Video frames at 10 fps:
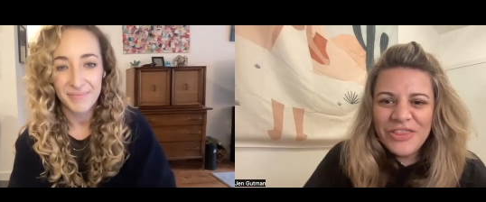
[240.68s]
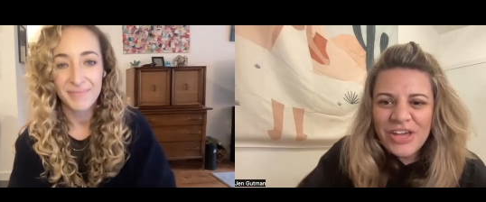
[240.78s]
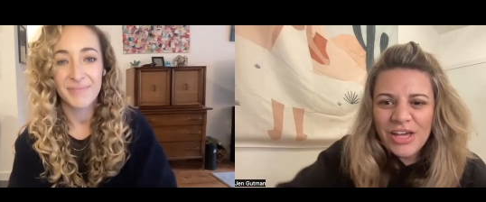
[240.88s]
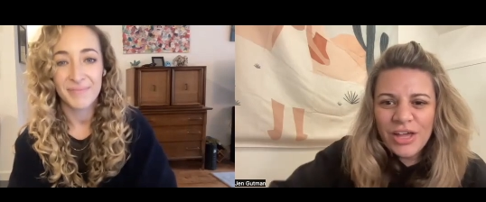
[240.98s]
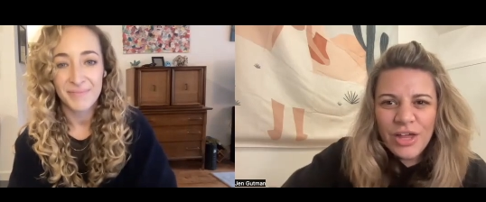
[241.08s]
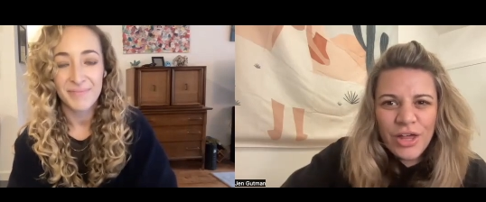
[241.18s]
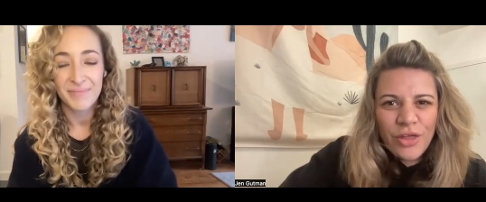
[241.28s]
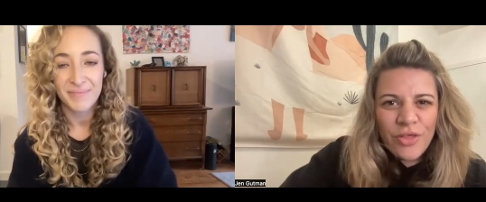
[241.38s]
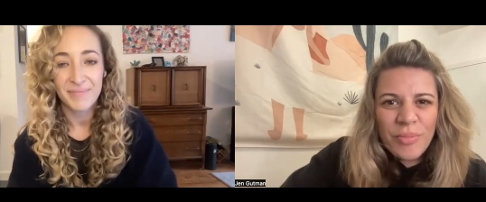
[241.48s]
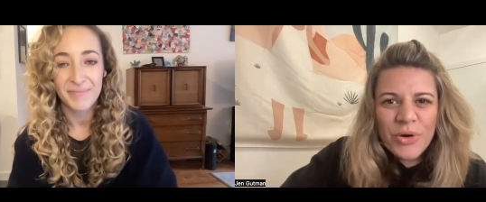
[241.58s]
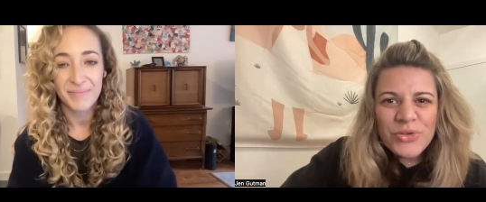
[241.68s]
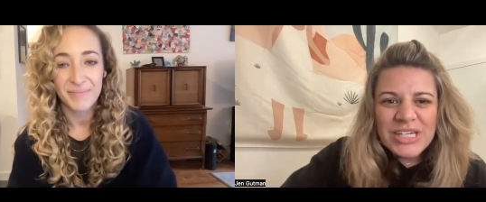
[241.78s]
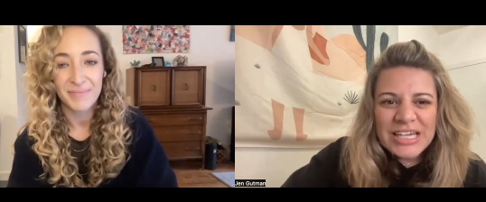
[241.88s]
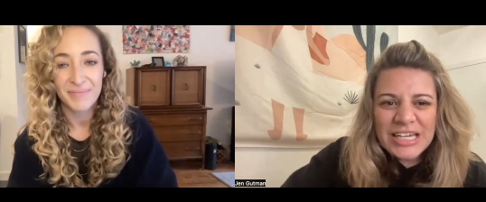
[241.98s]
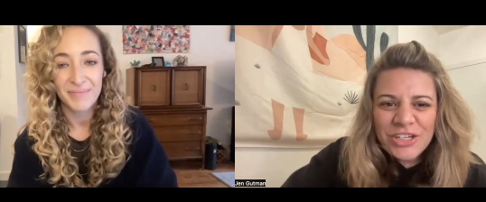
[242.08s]
Speaker 1: I think the
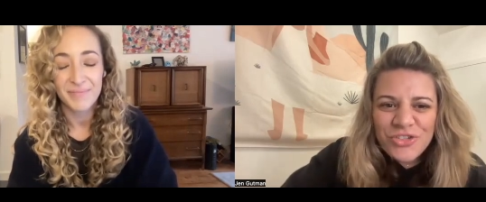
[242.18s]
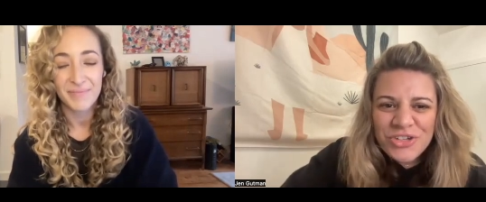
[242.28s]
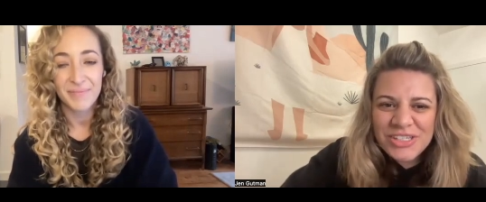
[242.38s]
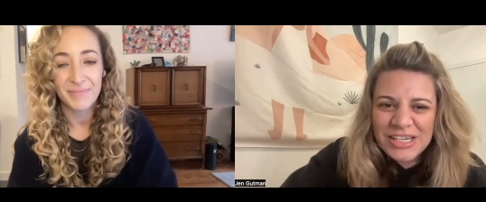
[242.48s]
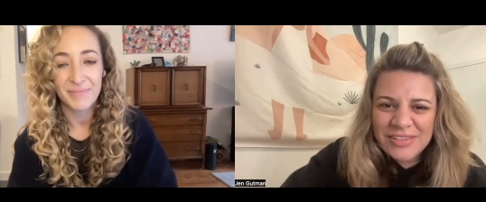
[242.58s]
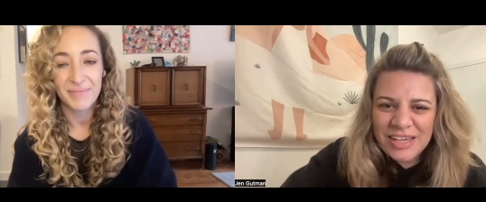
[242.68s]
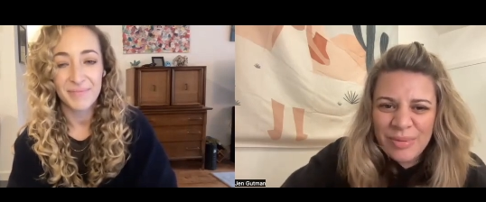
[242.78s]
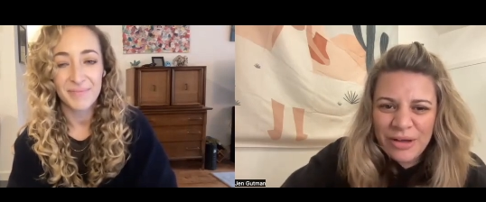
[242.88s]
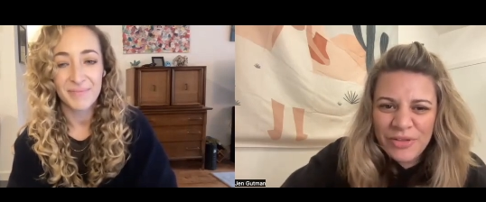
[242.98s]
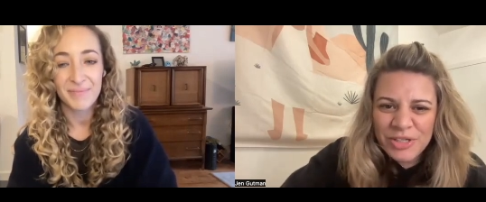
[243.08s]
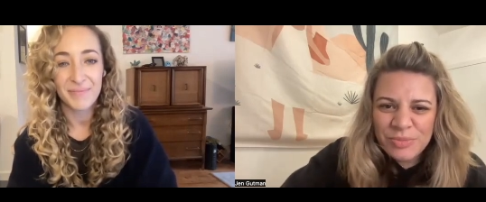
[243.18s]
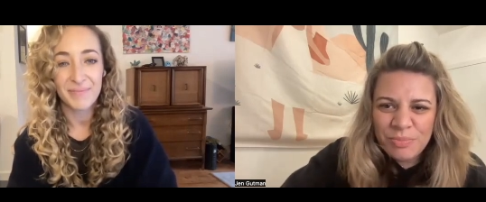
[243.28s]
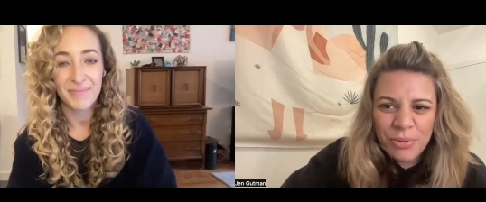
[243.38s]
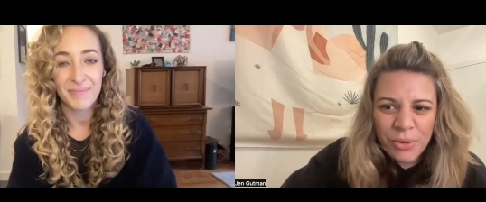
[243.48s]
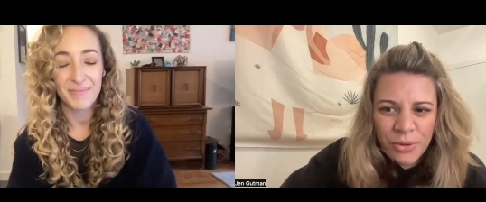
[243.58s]
most interesting thing about this
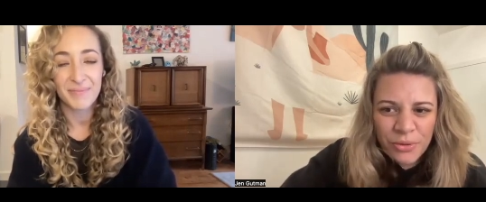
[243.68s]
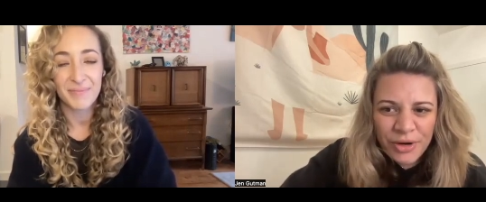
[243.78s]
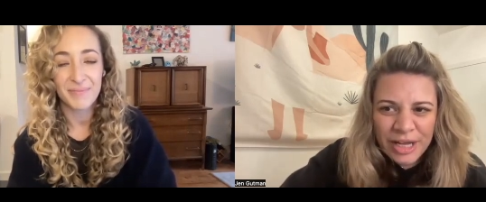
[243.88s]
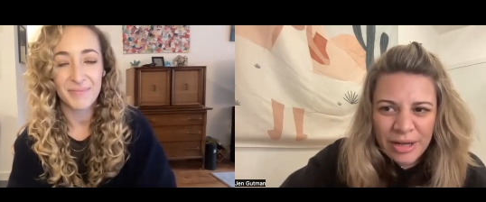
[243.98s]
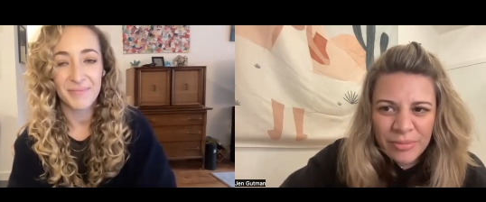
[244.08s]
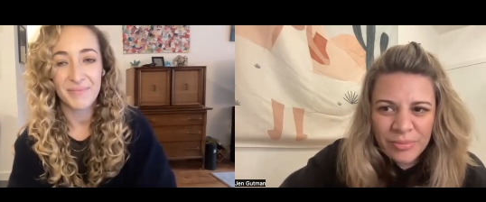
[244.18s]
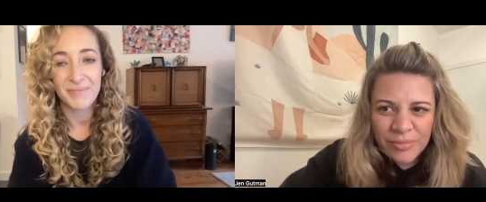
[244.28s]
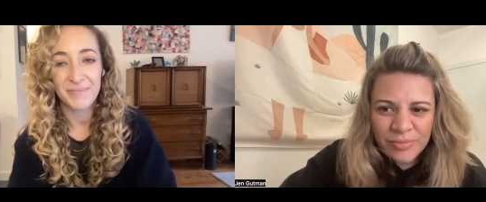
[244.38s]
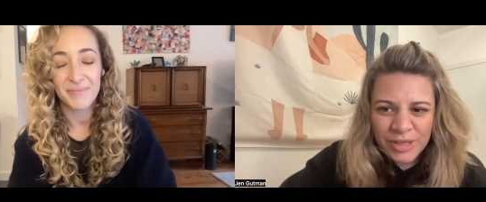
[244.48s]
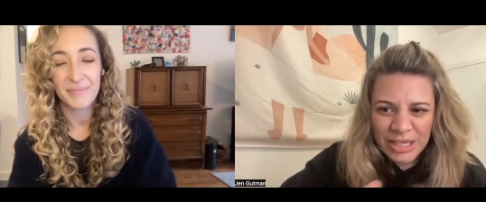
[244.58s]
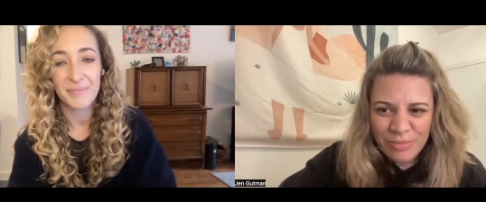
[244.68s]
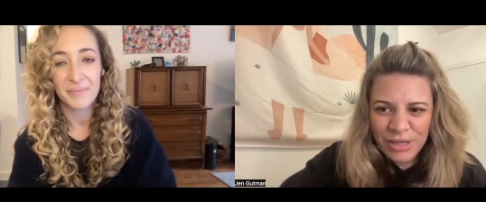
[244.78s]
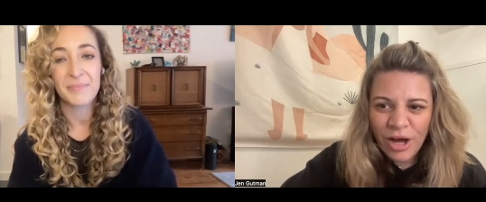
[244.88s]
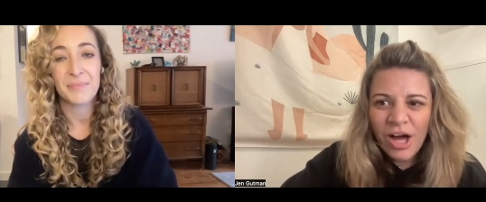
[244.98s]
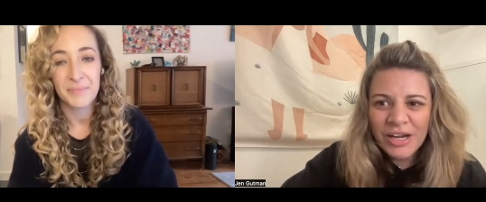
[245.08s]
program, keep
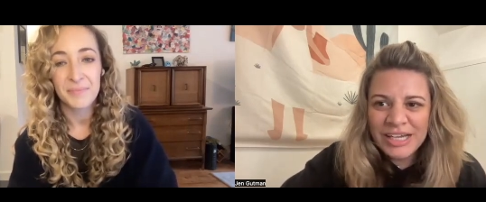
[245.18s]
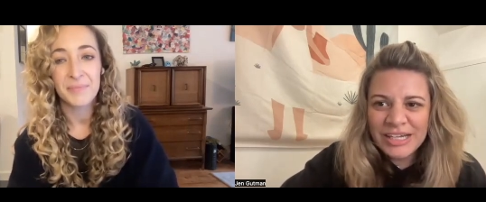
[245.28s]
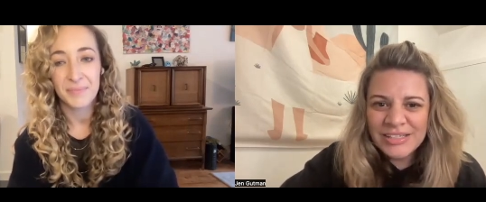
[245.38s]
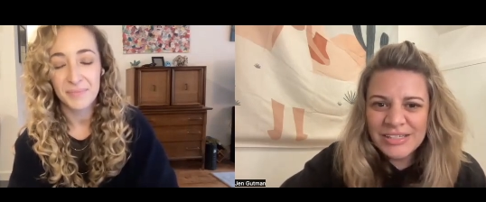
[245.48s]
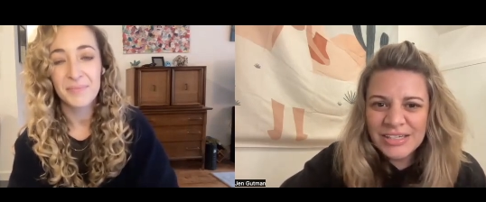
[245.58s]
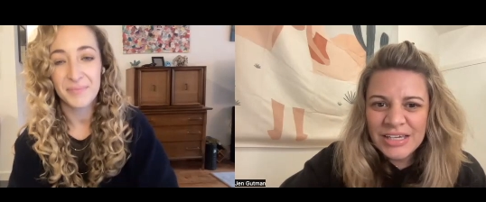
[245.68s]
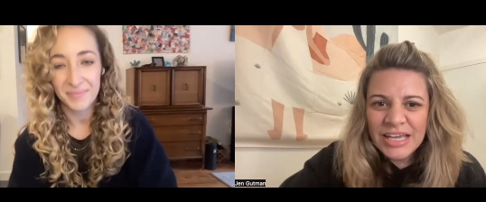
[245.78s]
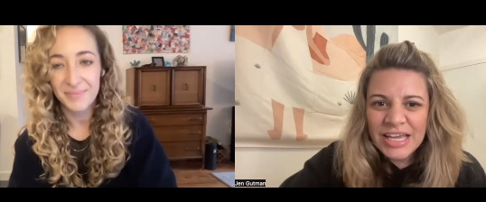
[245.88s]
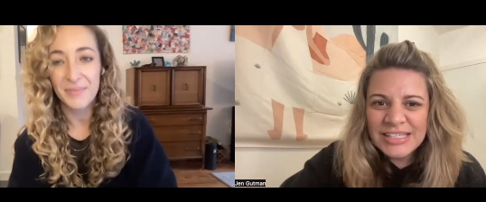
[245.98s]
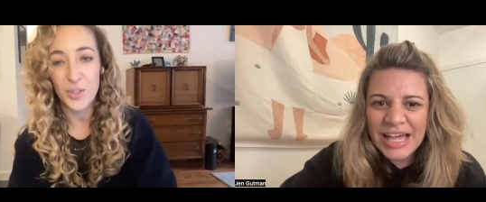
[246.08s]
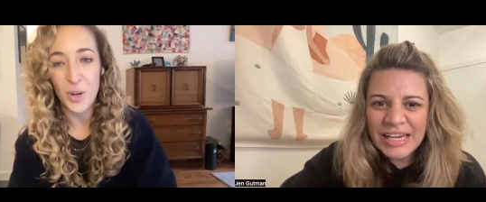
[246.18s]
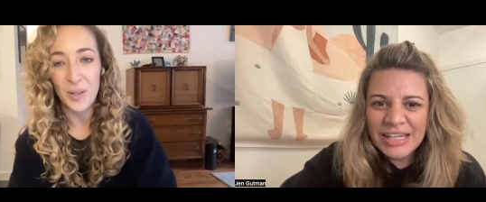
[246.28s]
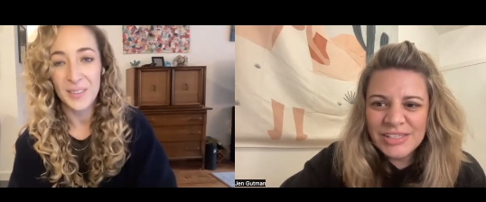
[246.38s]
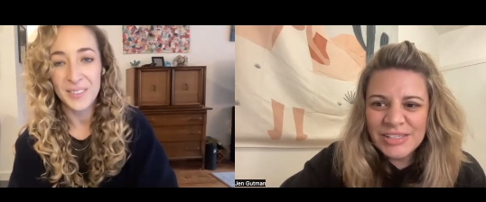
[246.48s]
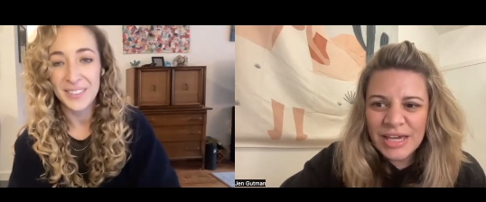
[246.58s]
me honest, is that
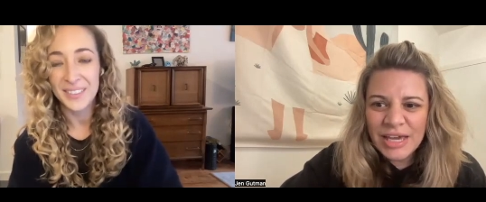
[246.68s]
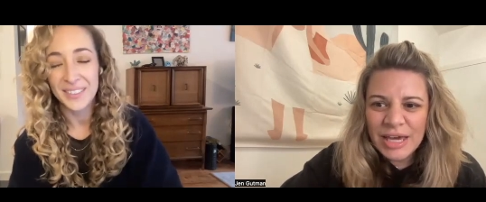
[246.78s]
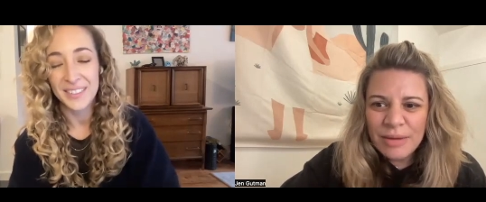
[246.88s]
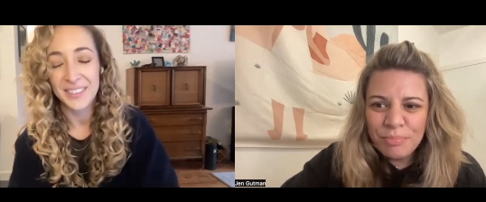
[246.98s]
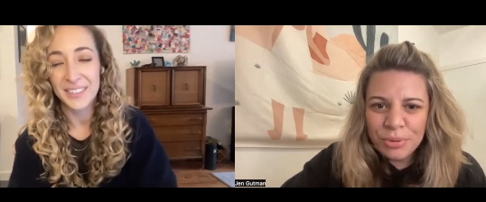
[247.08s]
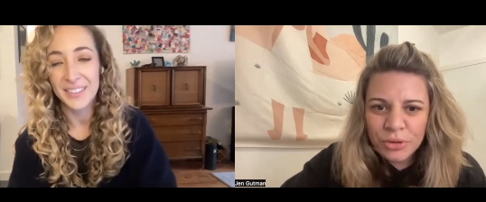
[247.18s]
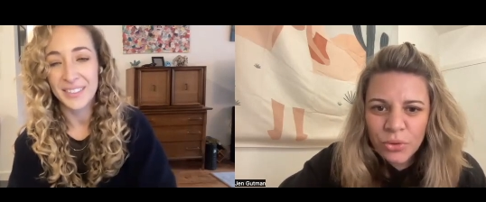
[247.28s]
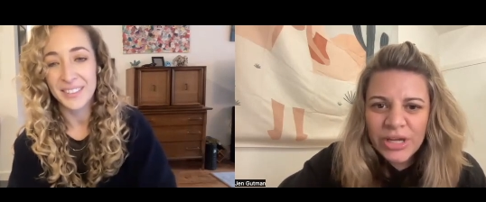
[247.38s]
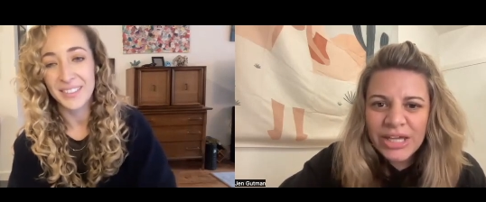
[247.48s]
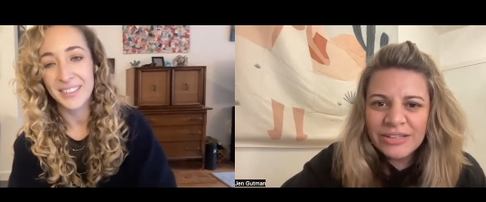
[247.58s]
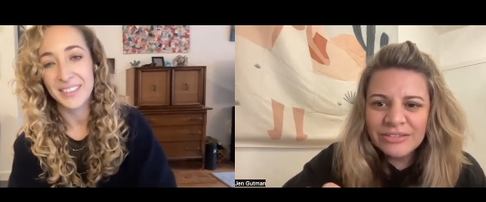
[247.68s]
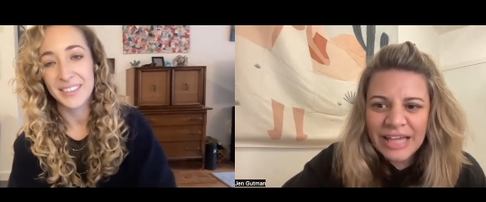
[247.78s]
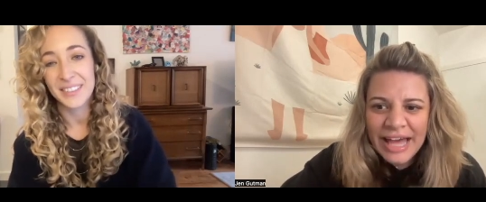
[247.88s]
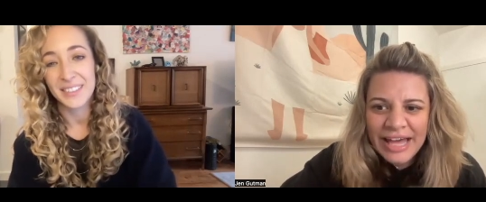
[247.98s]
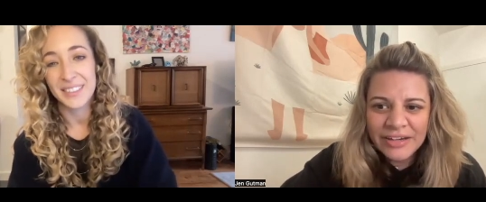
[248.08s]
it's employee
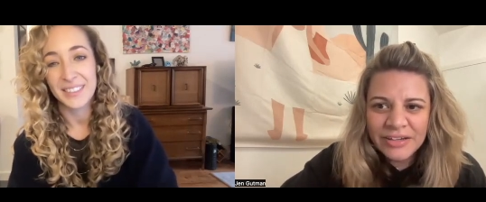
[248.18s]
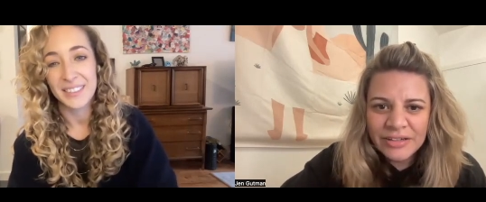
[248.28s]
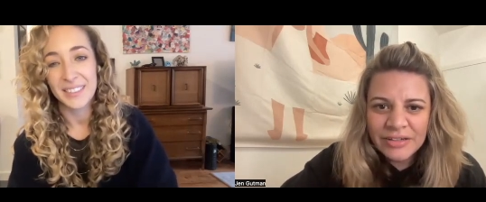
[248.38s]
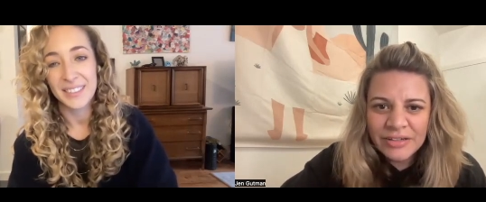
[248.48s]
led.